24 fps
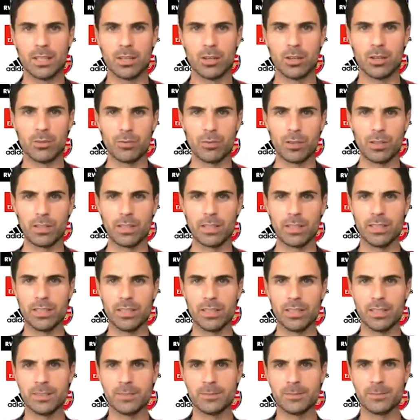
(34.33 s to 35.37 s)

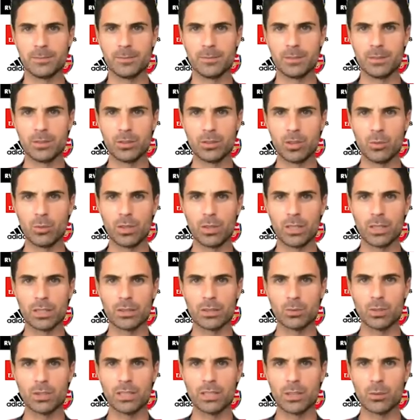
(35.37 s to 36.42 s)
Hopefully, you know, we can
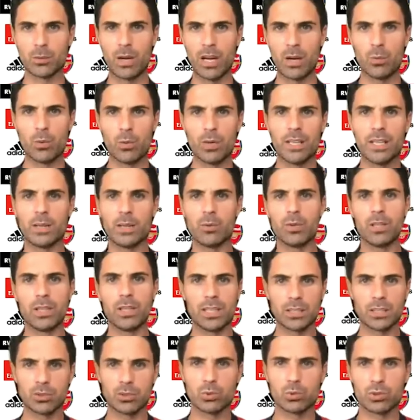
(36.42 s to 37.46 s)
do it in the right way and we
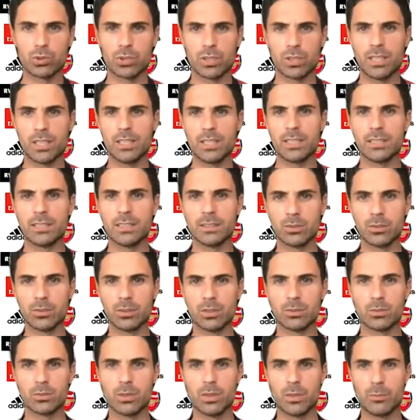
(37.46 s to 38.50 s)
can sustain it. So
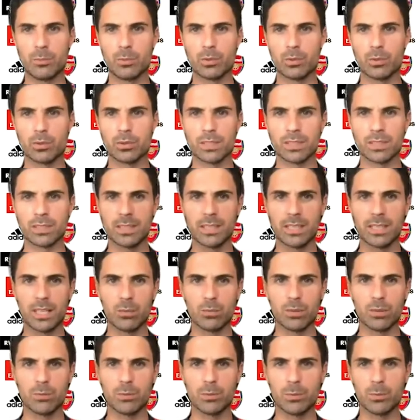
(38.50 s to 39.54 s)
it's really important that
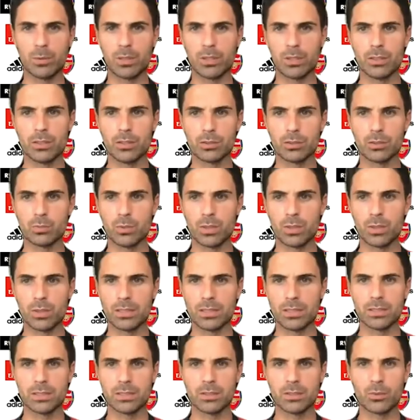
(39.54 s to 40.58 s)
now everybody does what
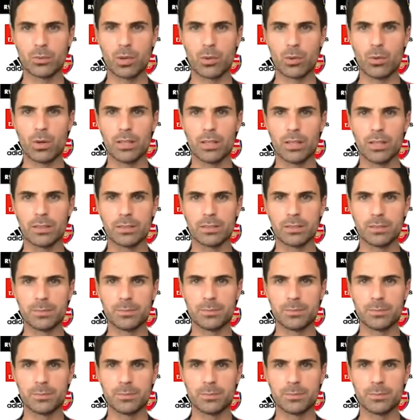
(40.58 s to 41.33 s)
is required.